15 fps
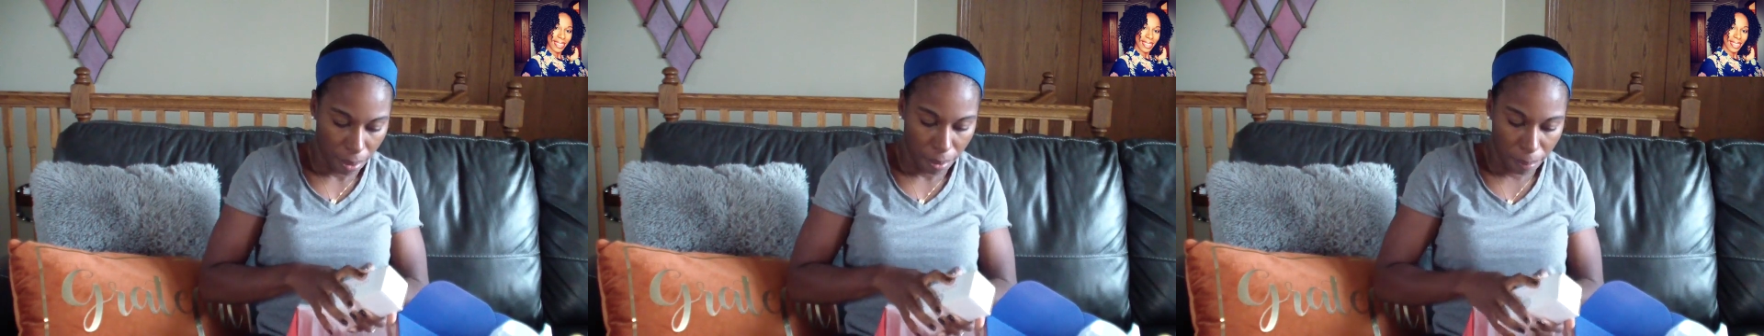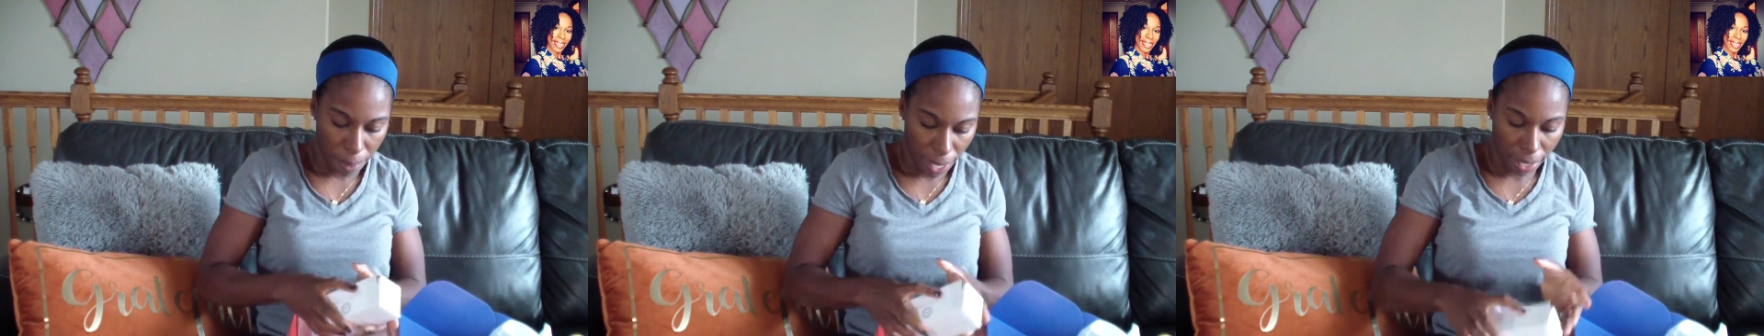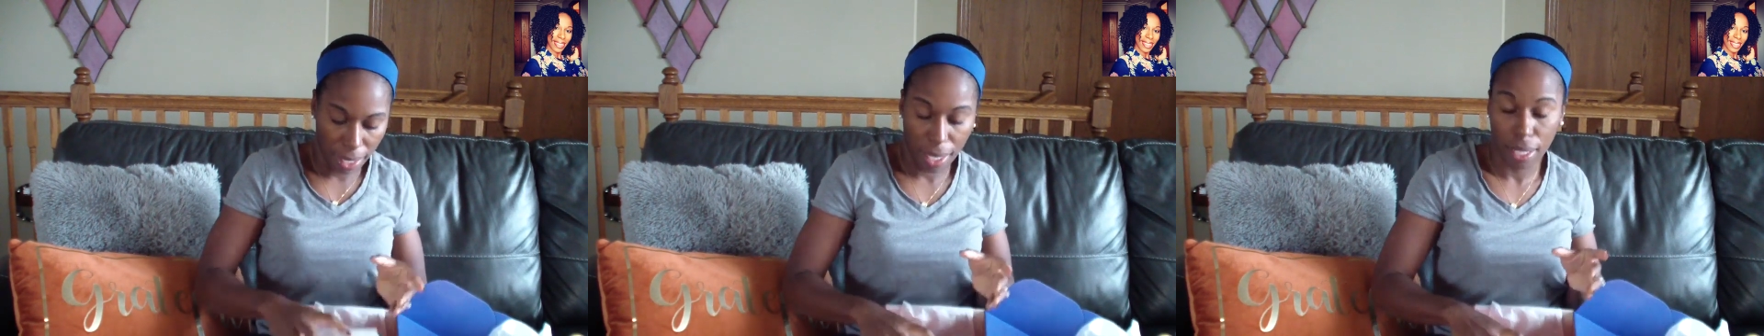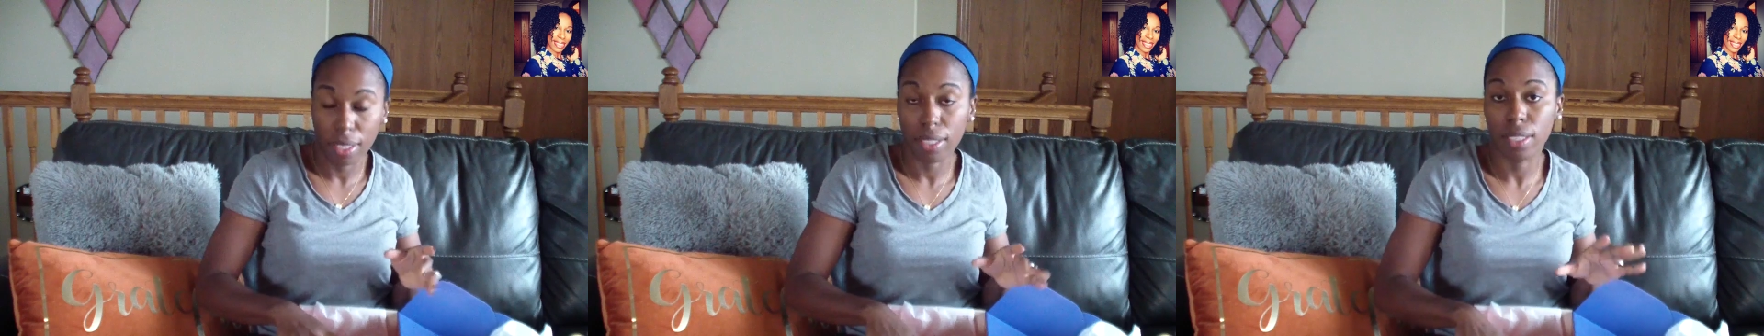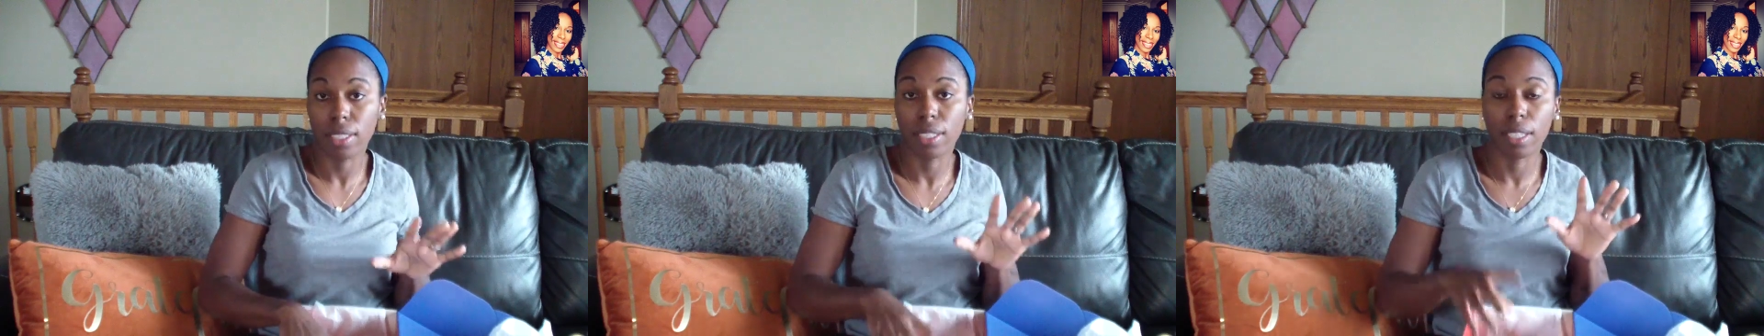But
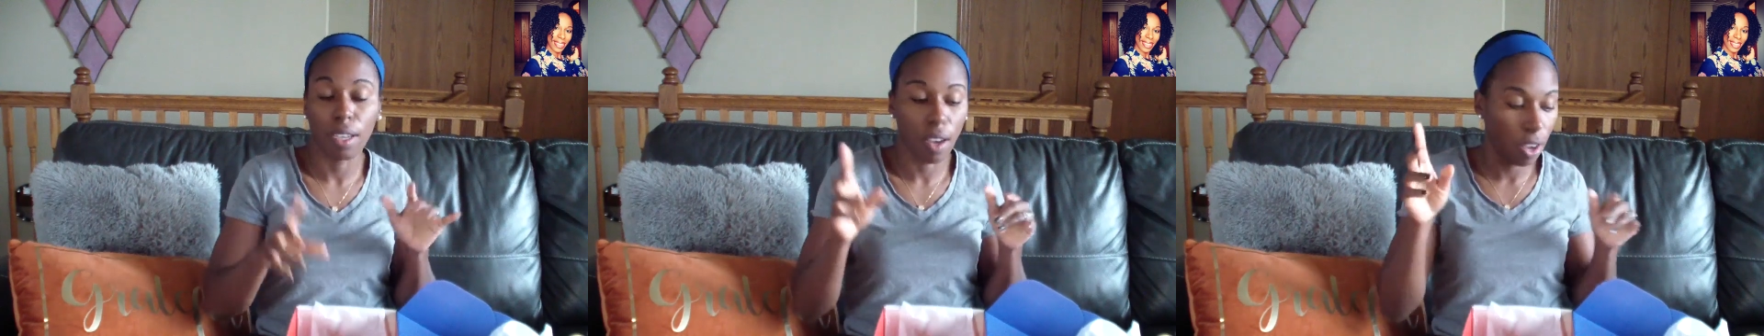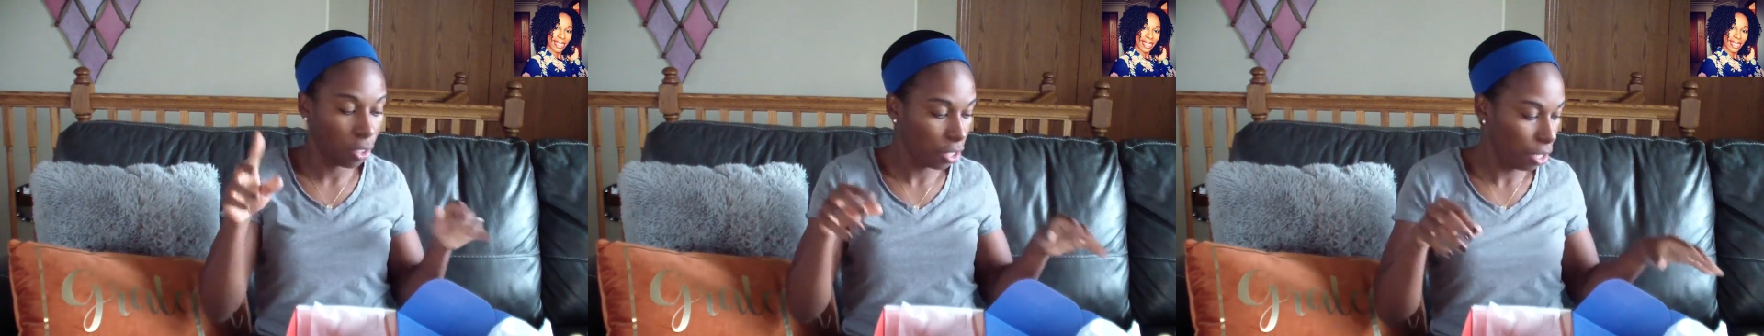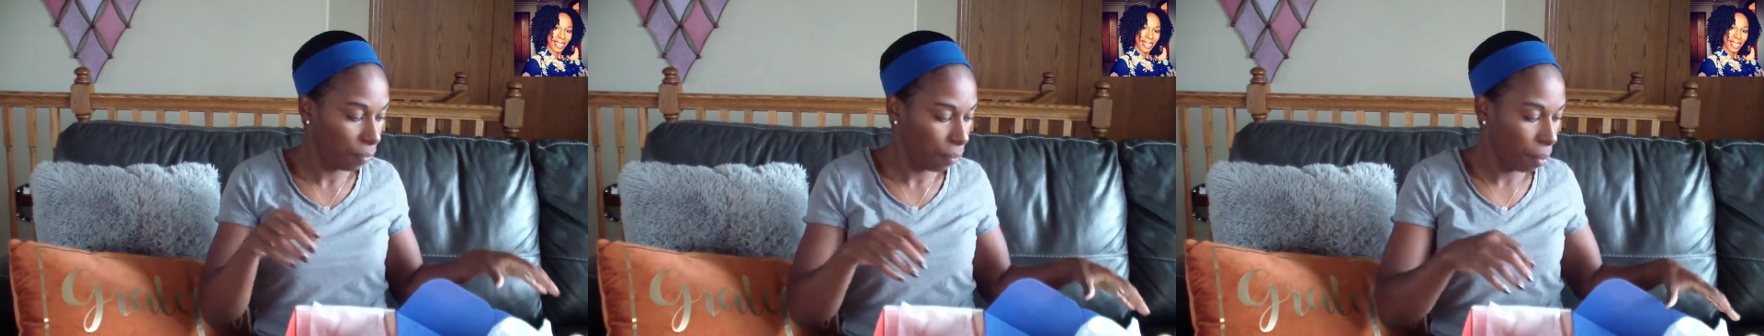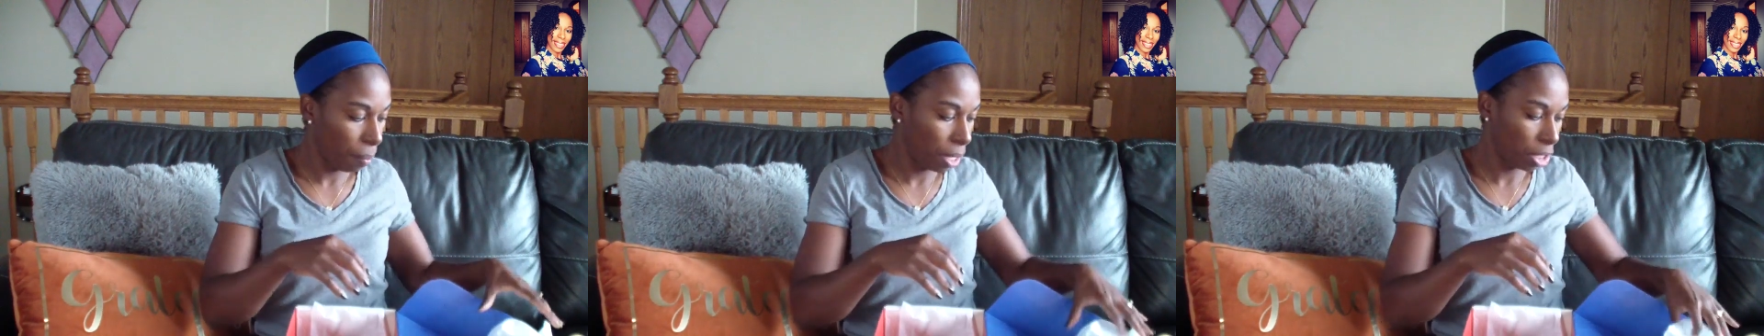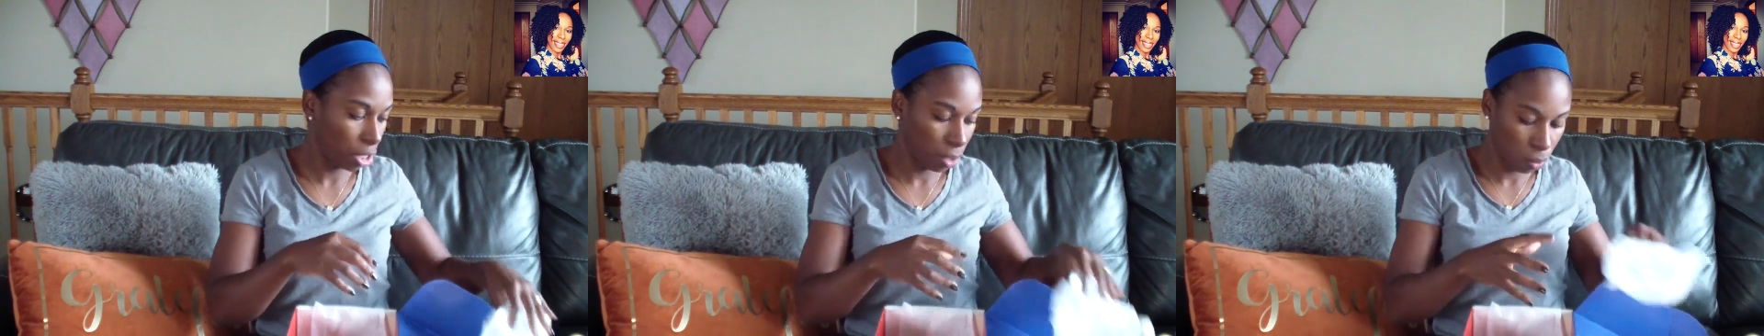yes, all the
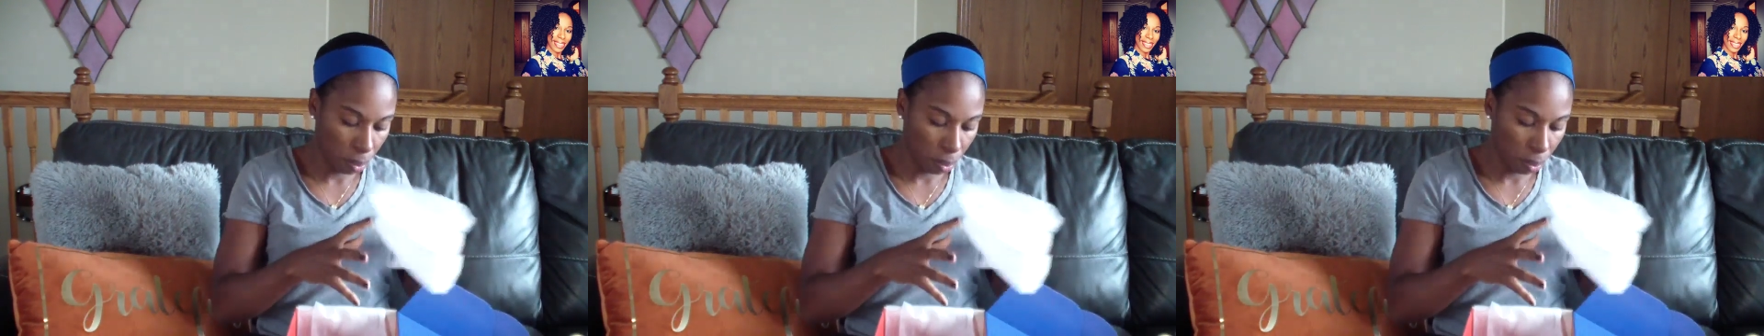information